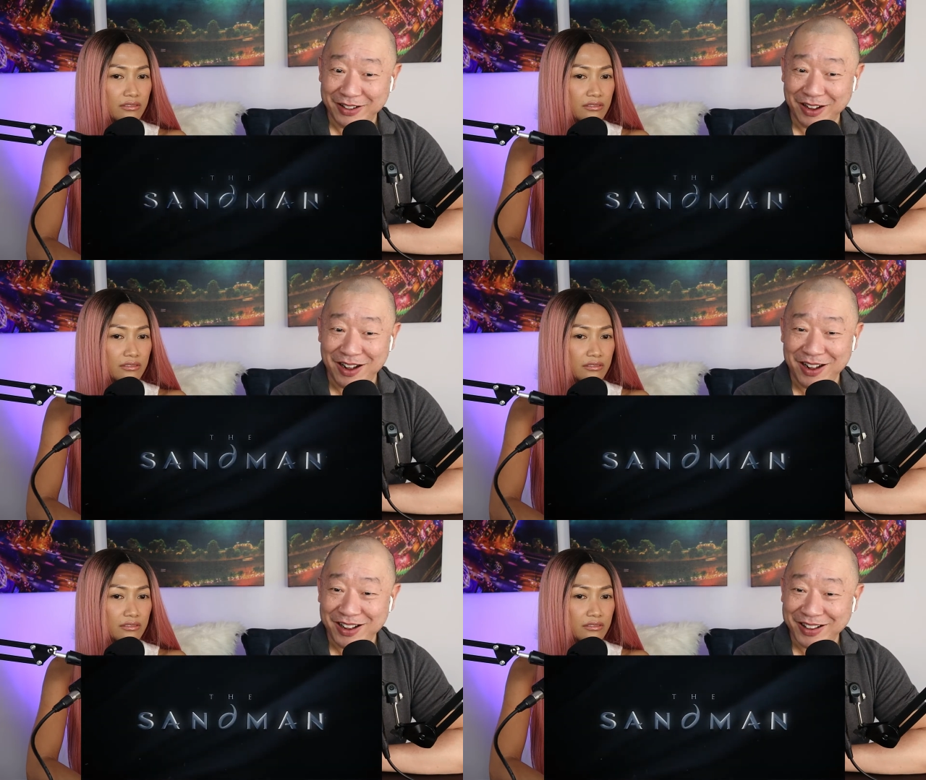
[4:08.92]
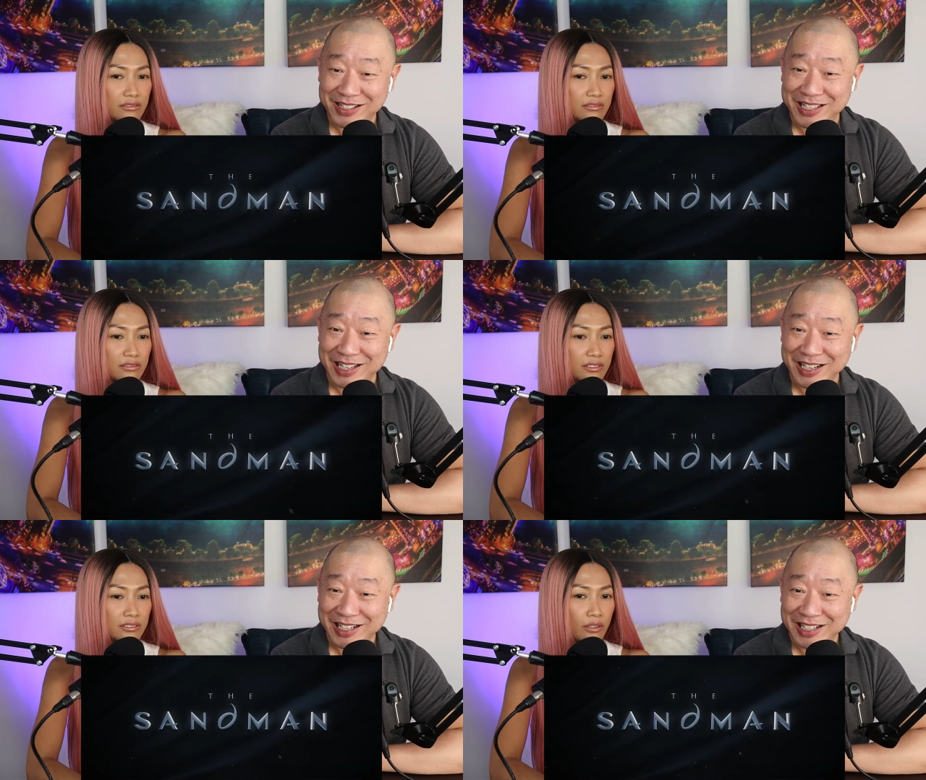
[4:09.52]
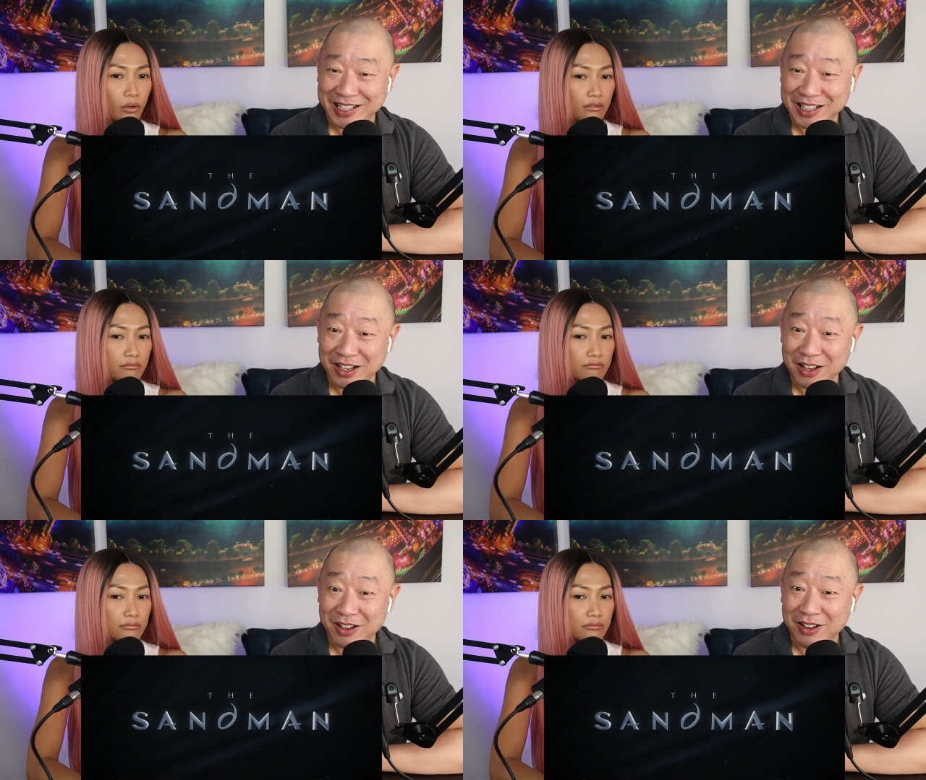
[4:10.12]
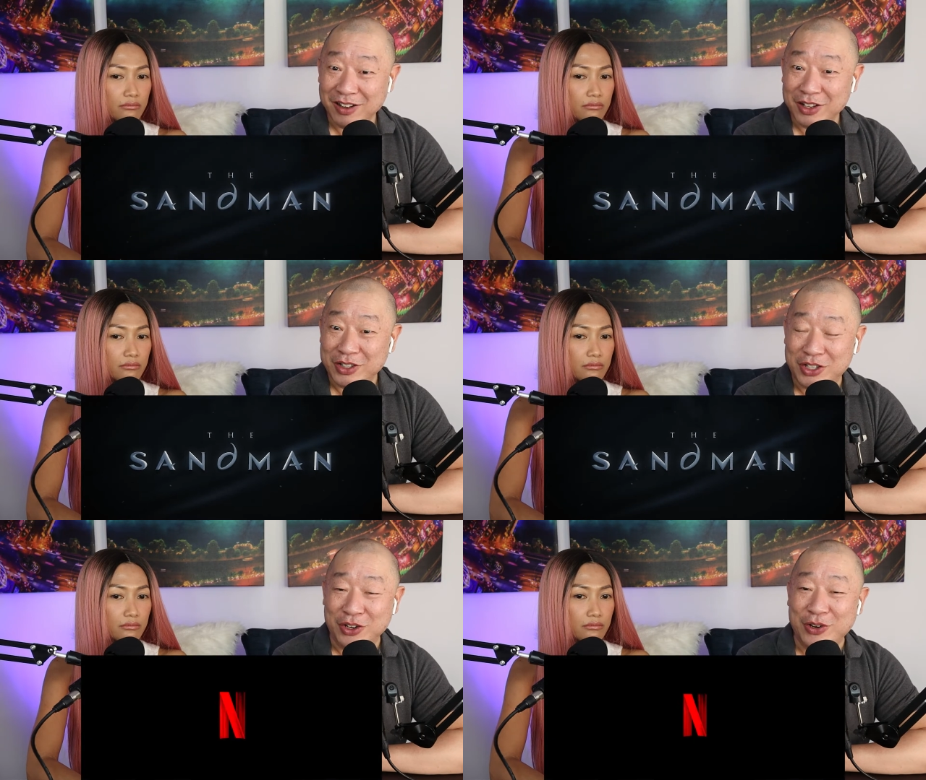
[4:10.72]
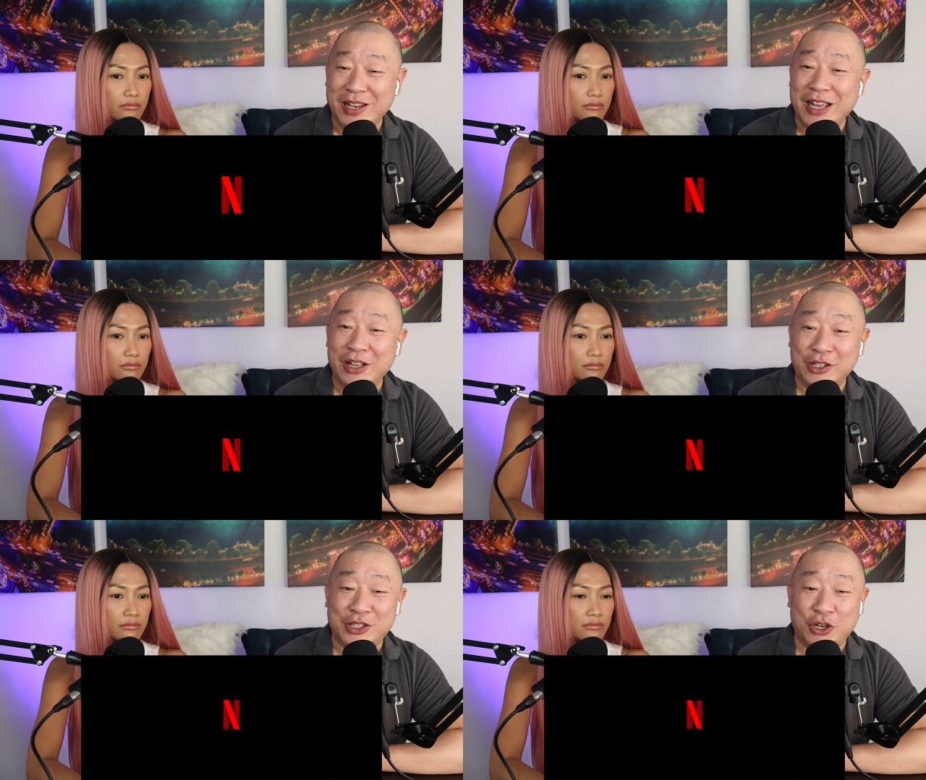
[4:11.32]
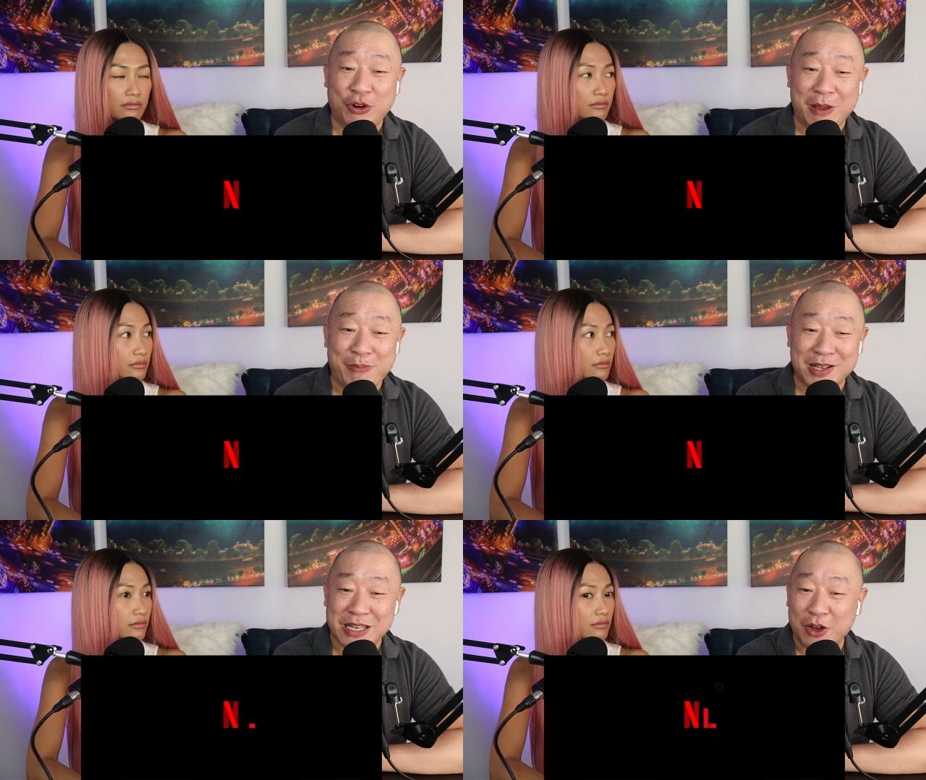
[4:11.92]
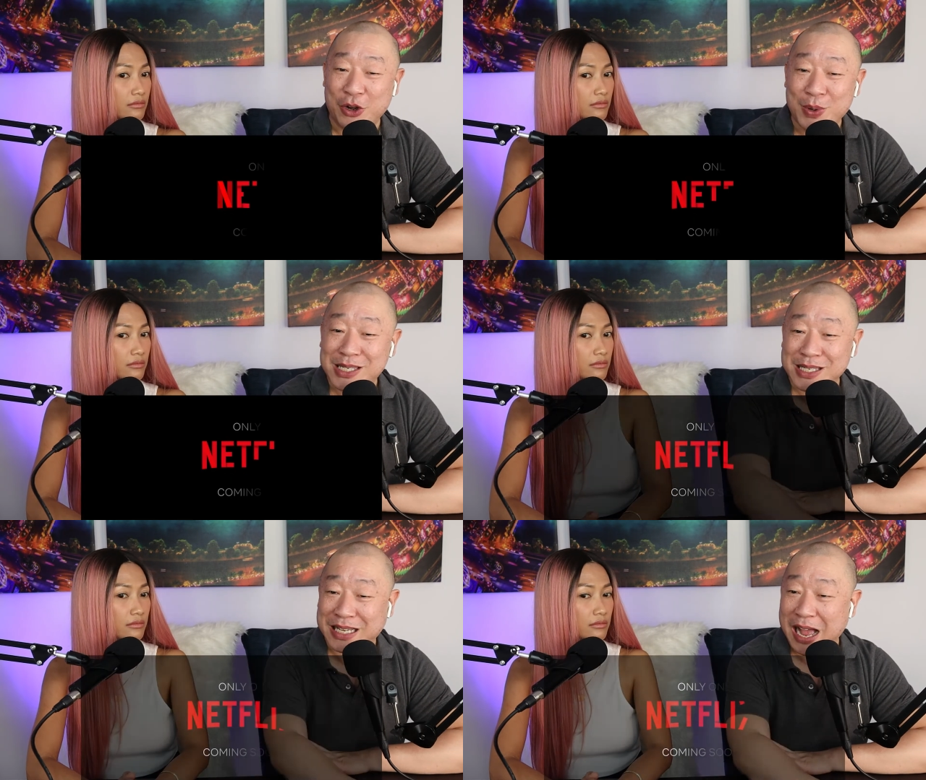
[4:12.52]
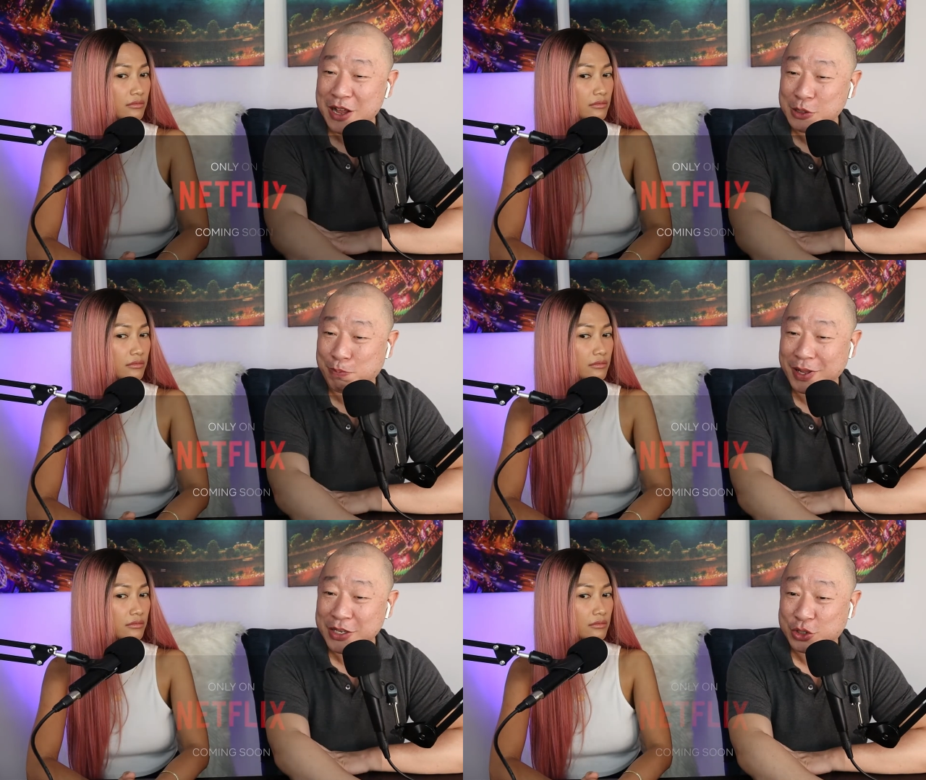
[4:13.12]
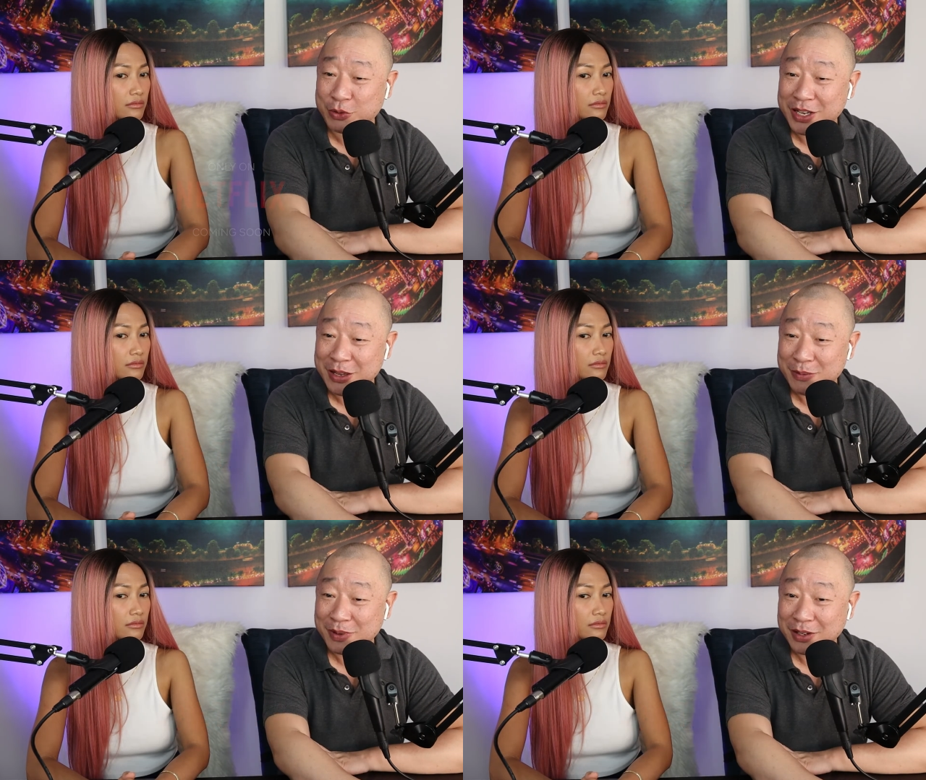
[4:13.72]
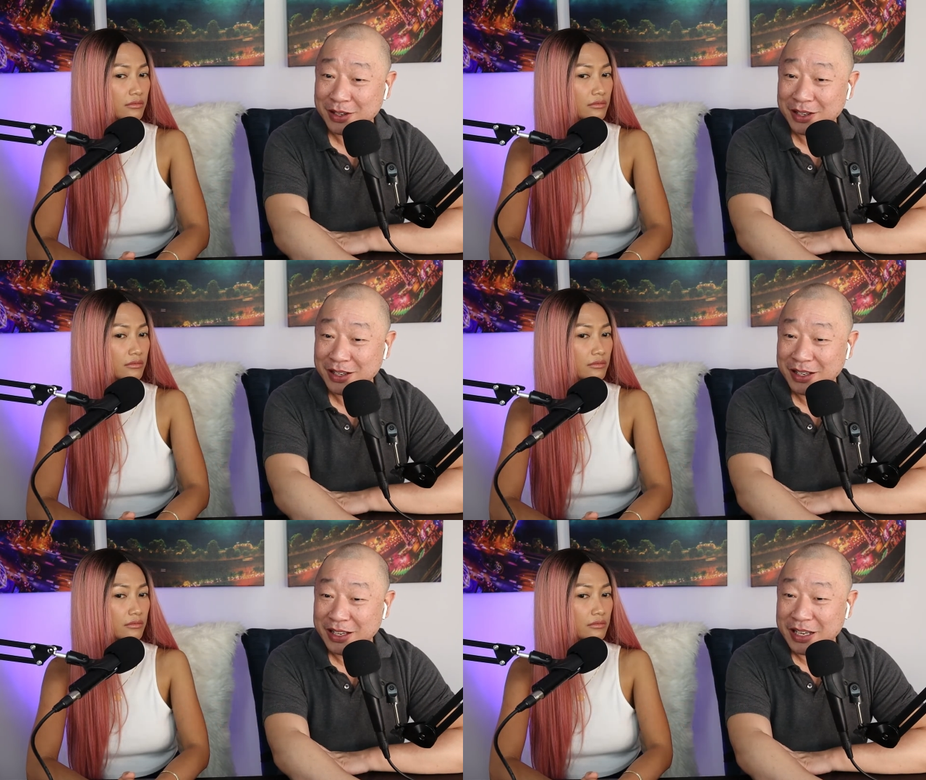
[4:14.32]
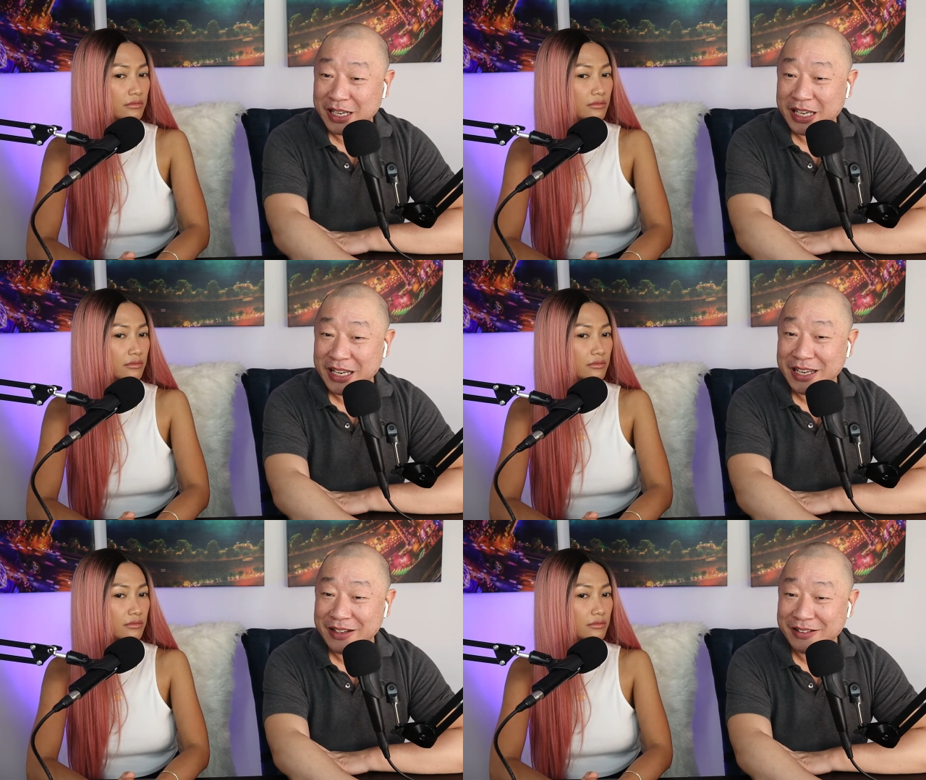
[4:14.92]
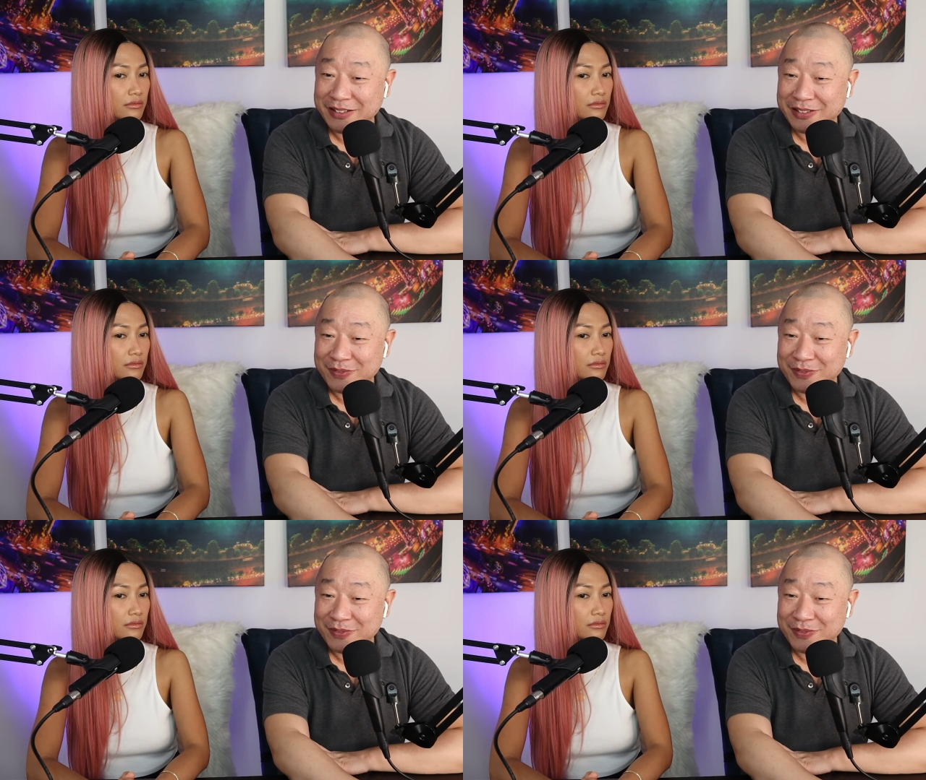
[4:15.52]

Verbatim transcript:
Speaker 1: Oh, that's it? Oh. Dude, he looks creepy as hell. Who is this guy who's playing Dream? He